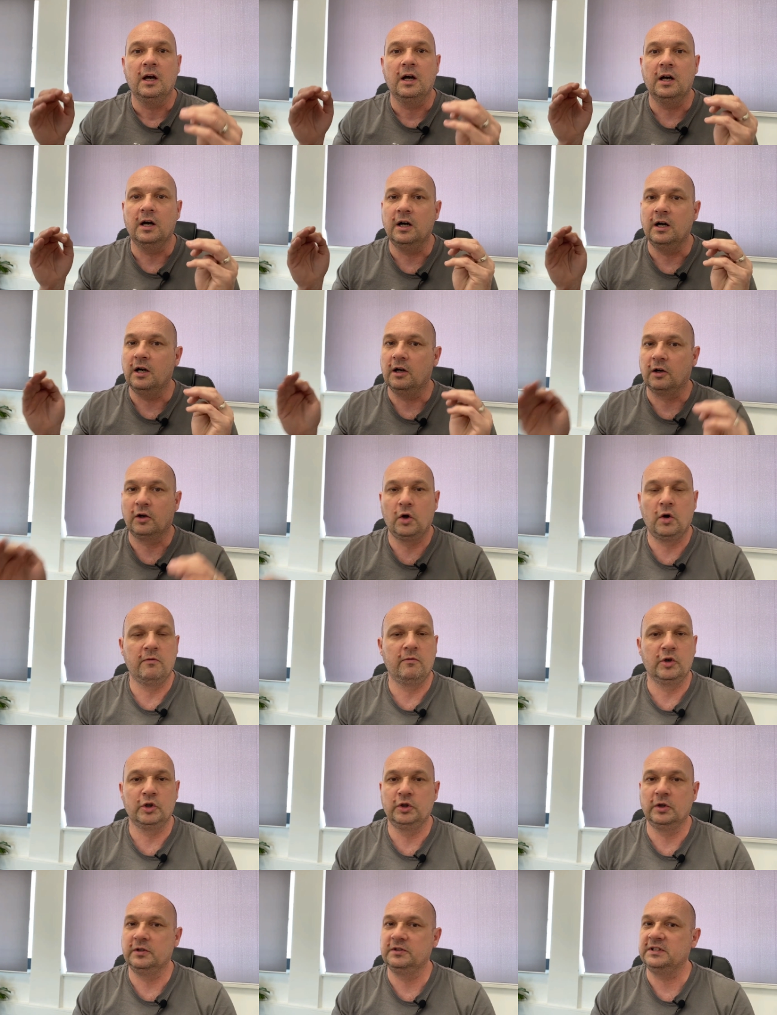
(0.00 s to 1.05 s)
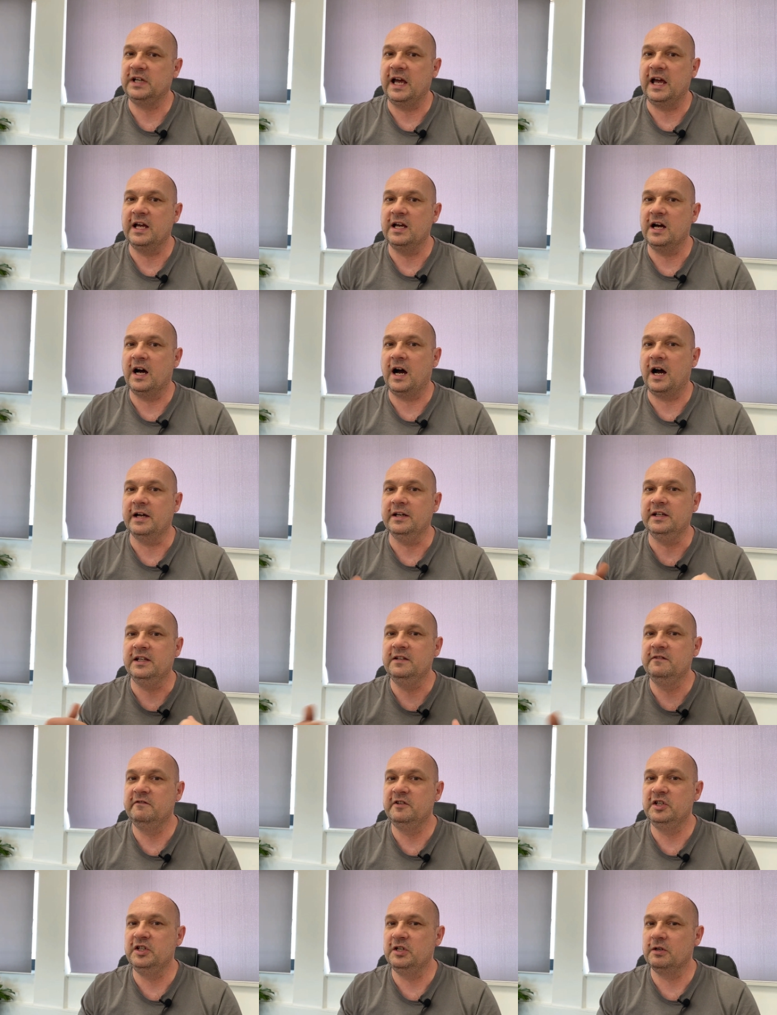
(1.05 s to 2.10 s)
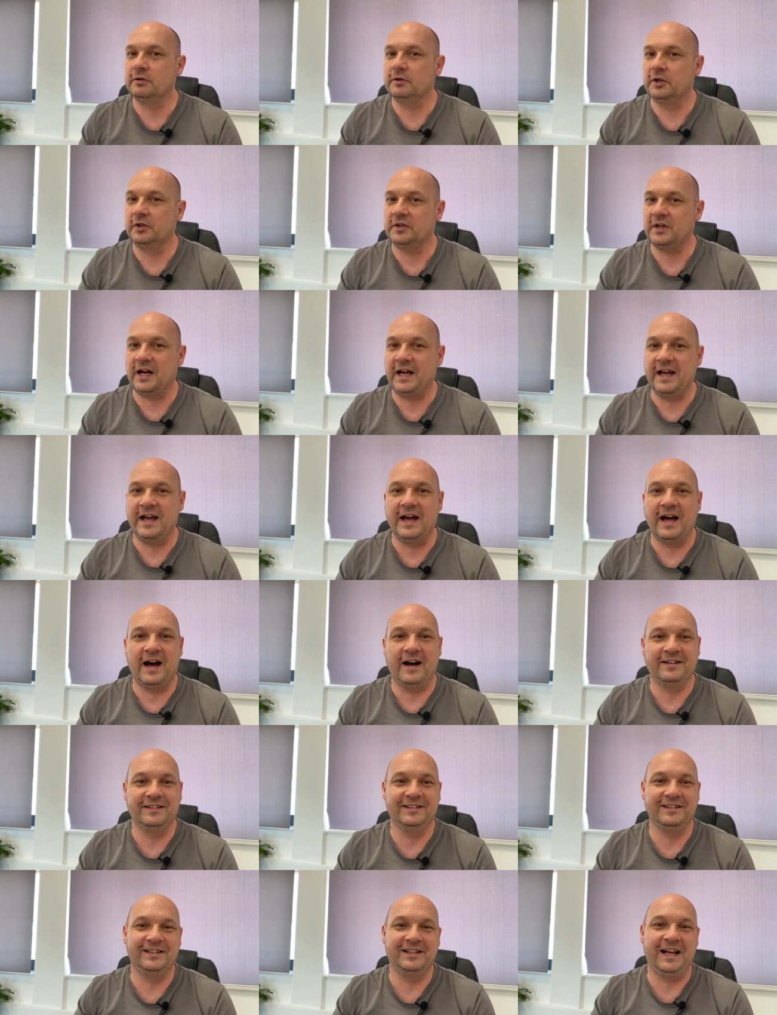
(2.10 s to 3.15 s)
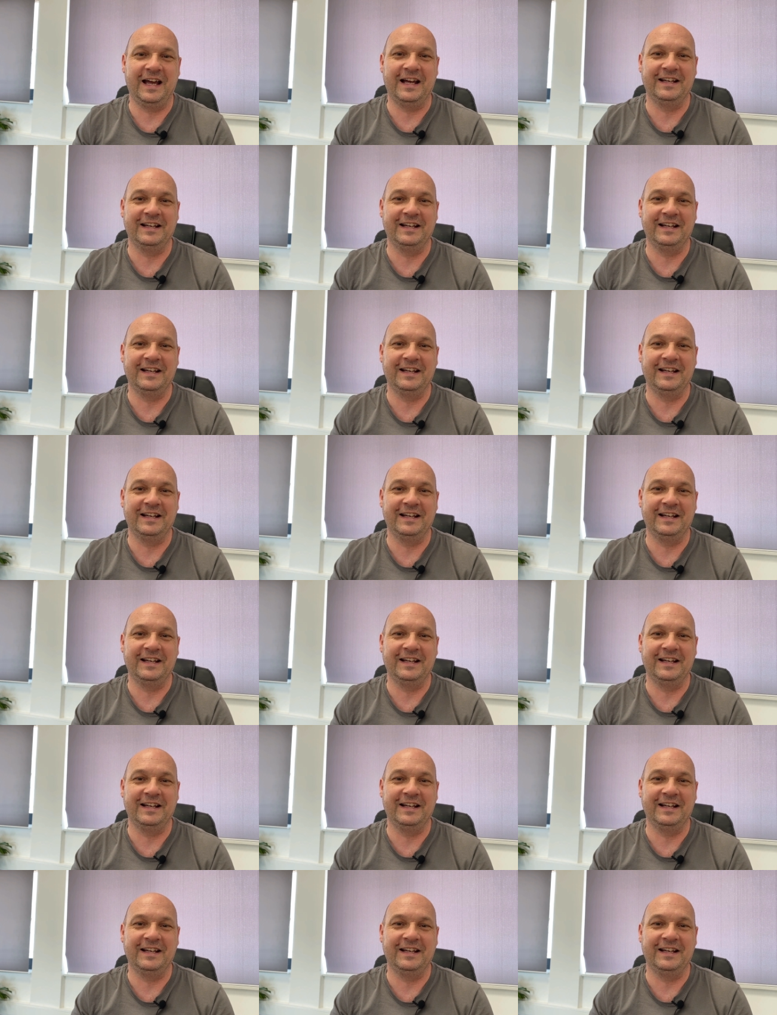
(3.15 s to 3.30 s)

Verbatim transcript: Lovo.ai, InVideo.ai,